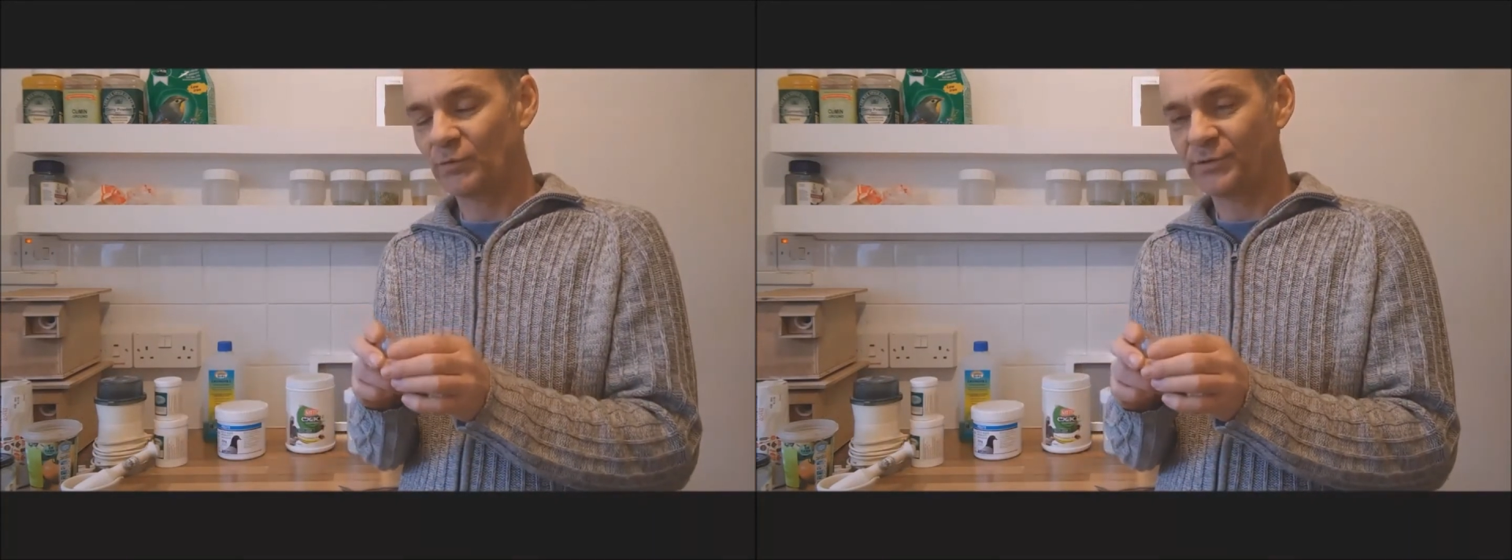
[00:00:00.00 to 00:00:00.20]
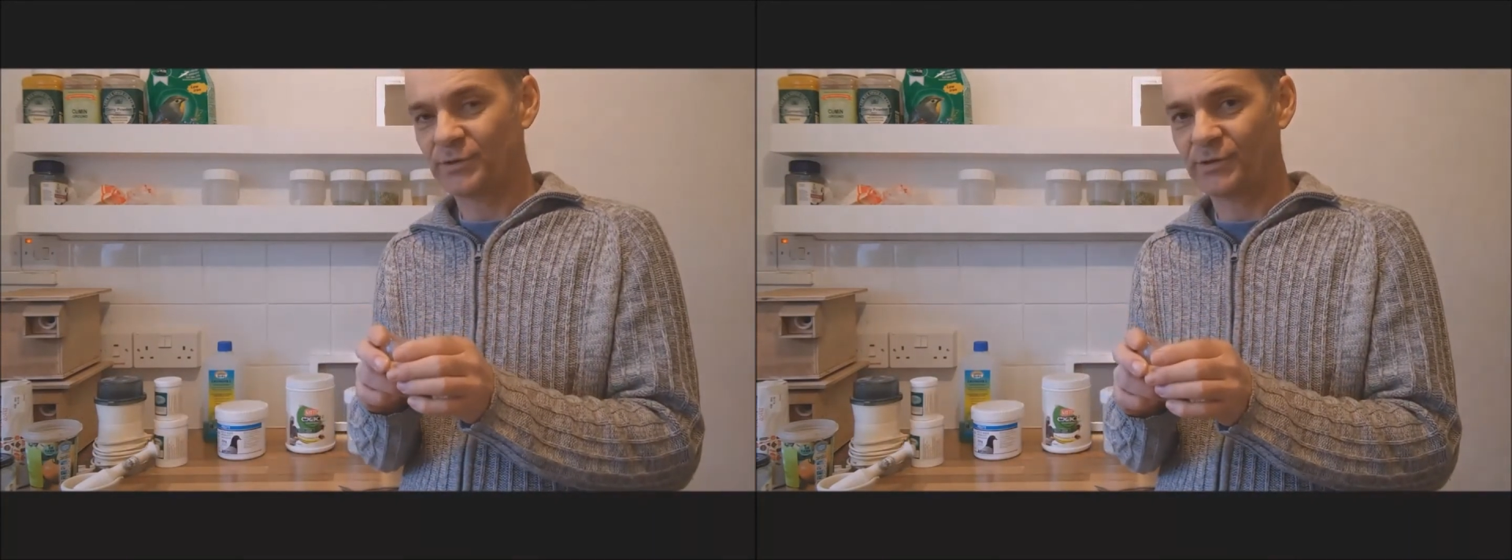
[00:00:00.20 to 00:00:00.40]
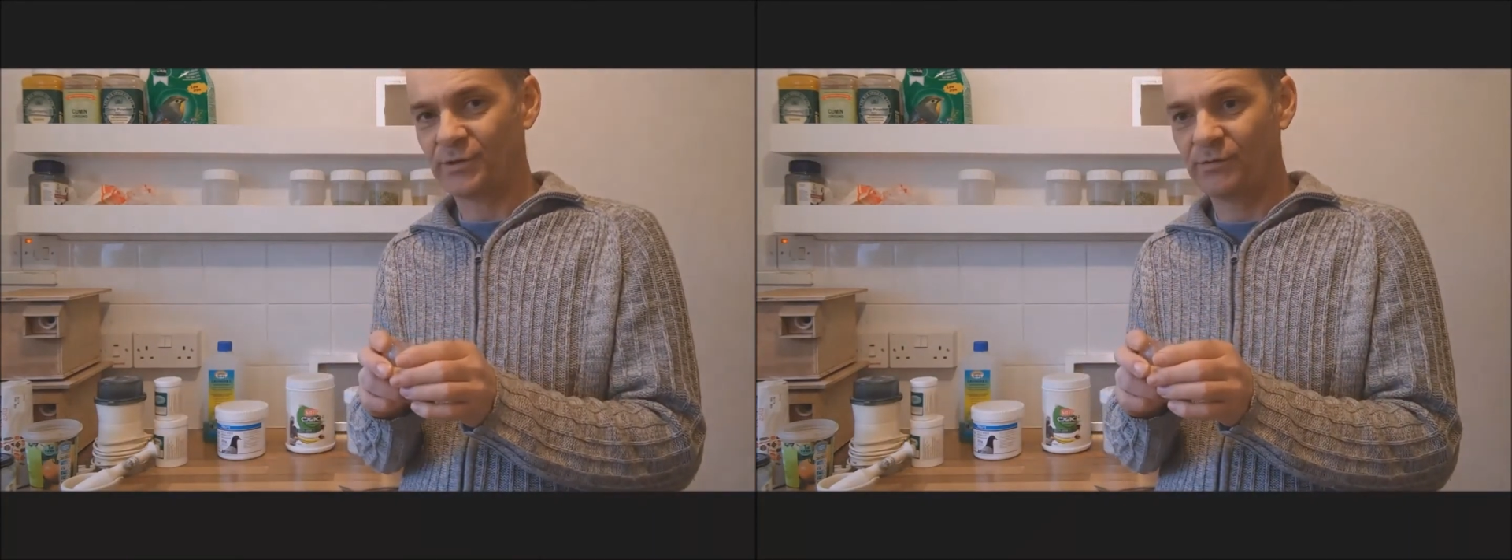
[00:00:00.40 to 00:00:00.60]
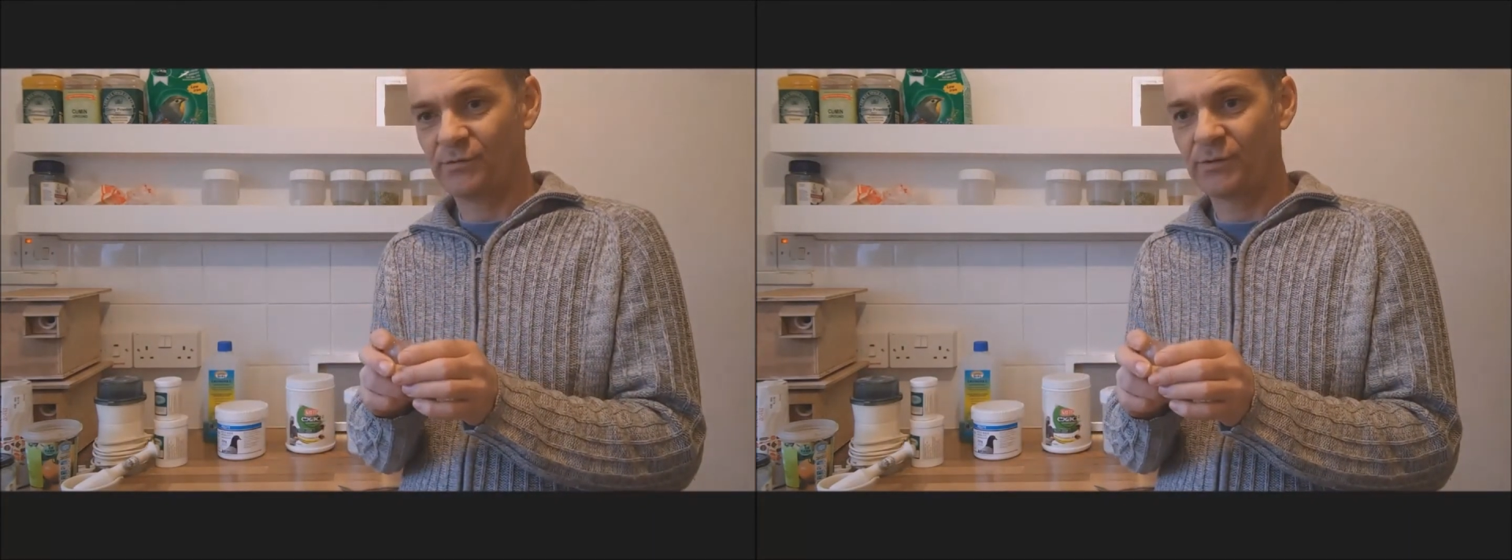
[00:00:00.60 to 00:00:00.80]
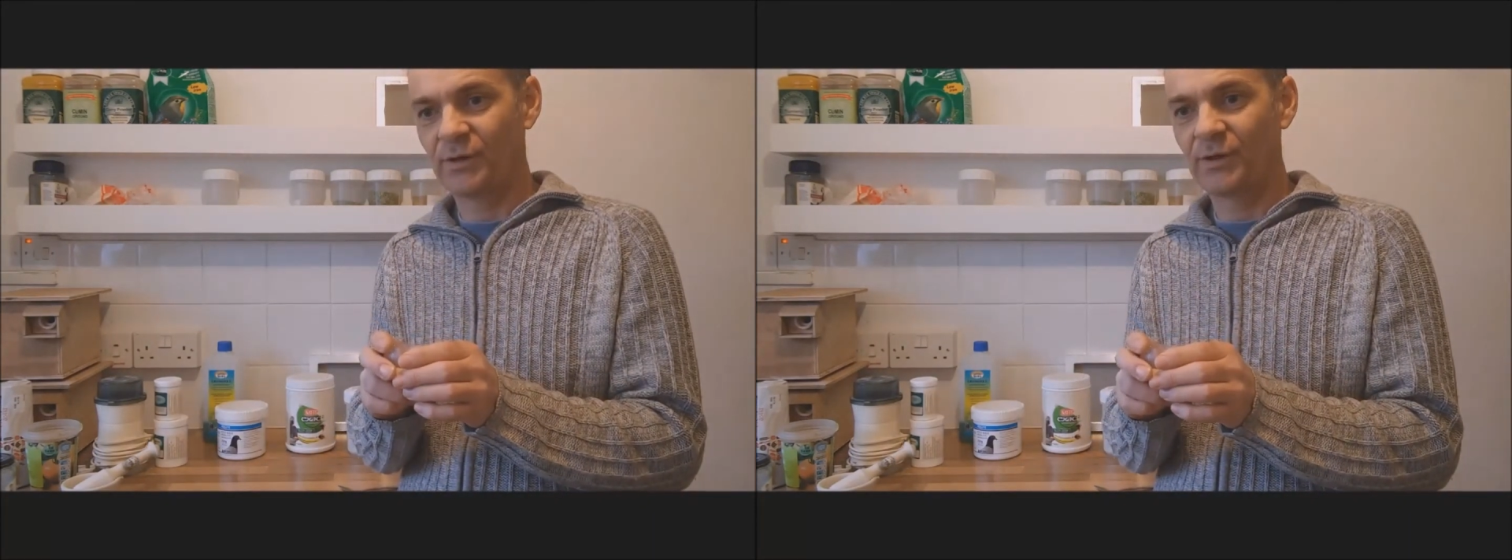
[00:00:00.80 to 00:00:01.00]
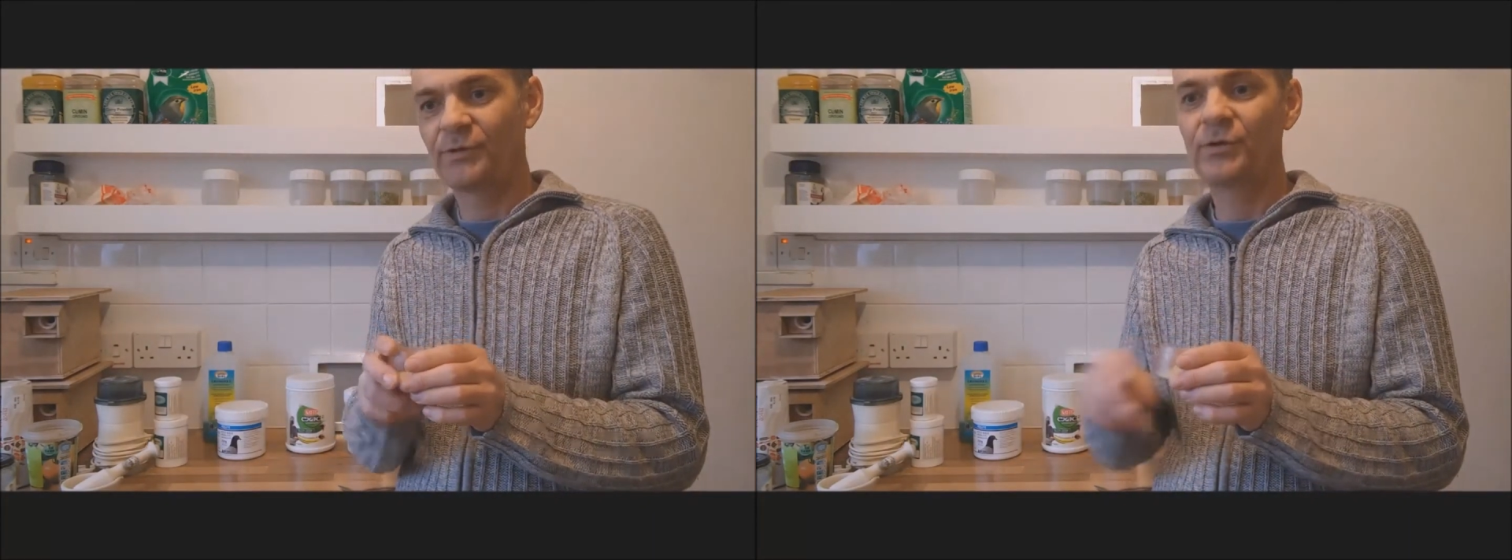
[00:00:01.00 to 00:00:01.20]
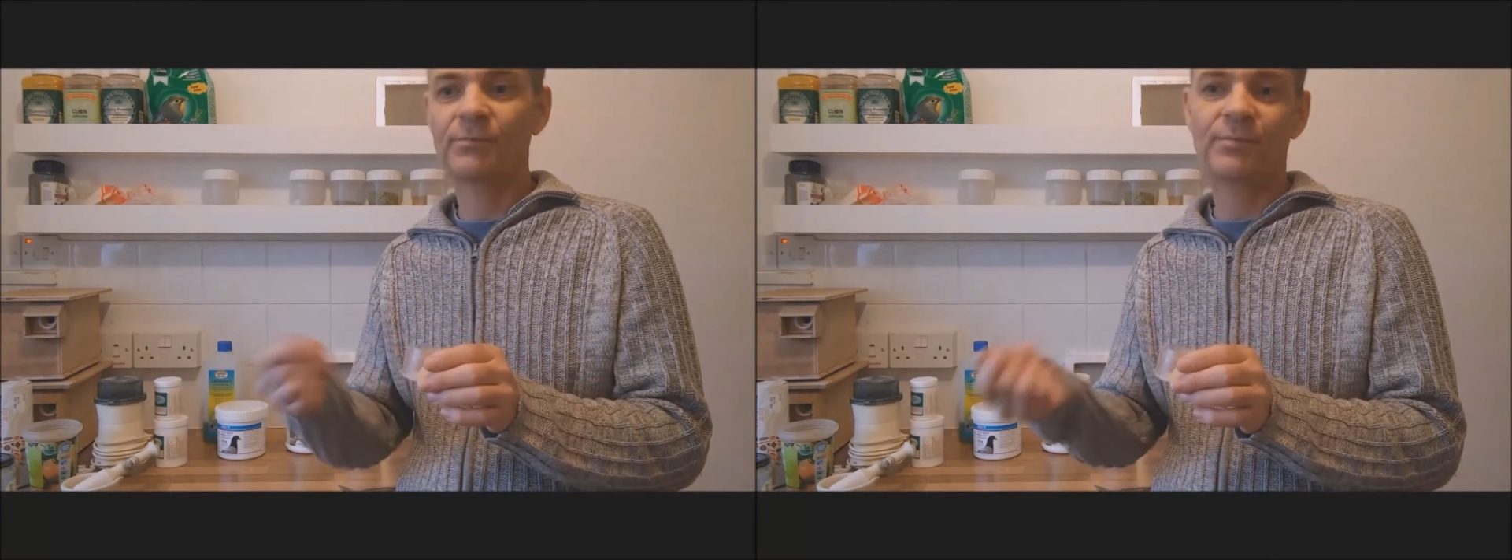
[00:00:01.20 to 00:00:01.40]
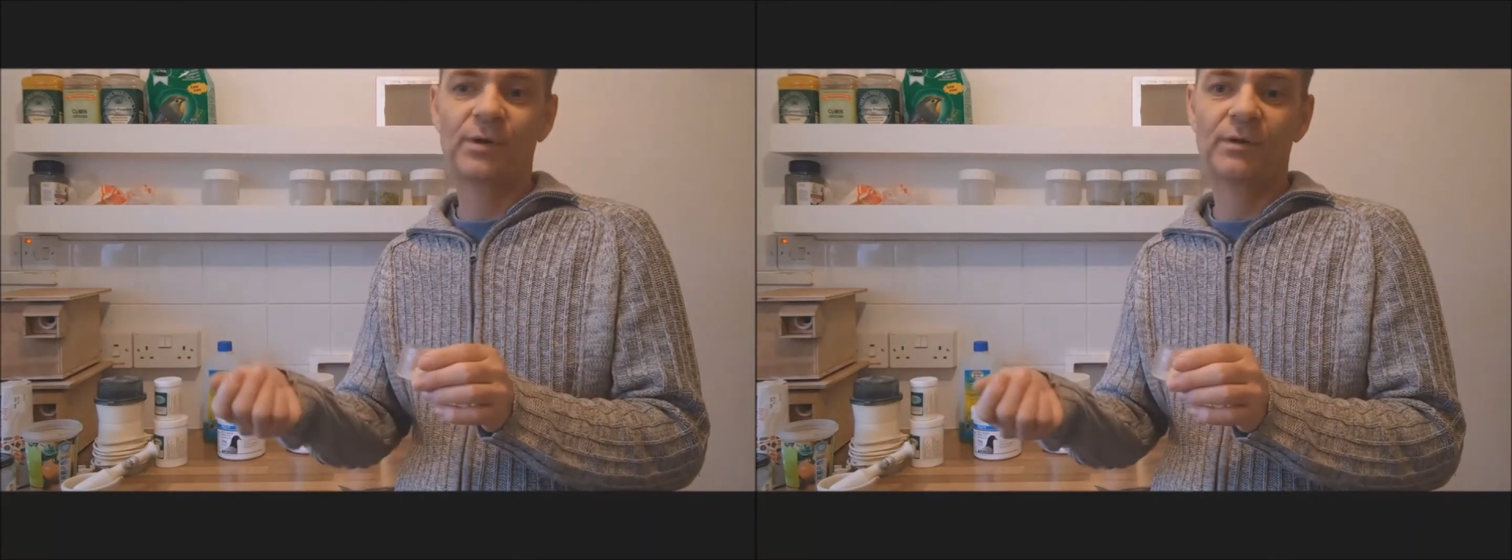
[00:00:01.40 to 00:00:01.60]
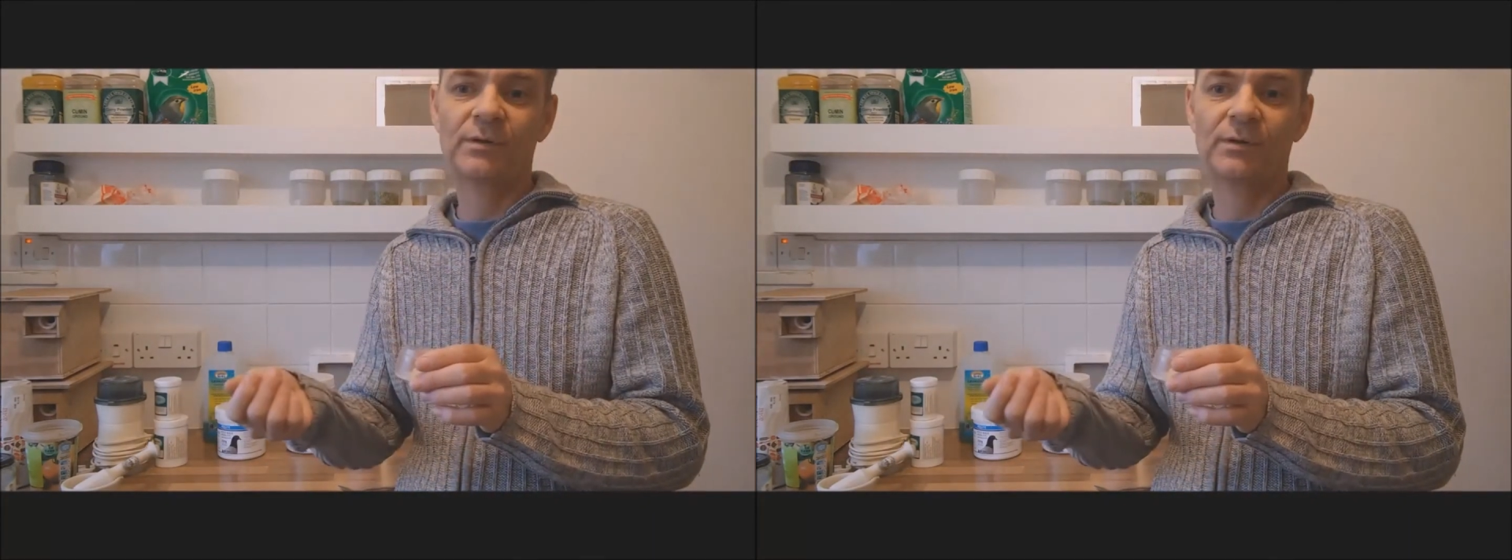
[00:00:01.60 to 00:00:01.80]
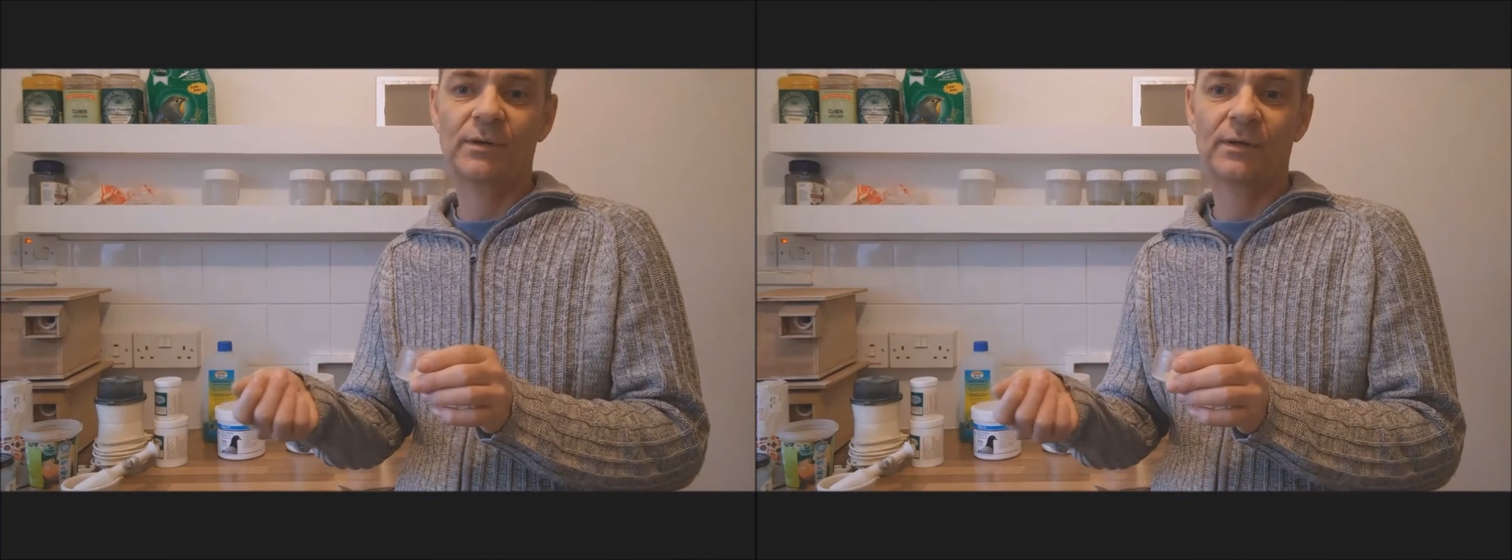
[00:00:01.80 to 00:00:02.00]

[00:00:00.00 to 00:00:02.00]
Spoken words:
wanted to, you can put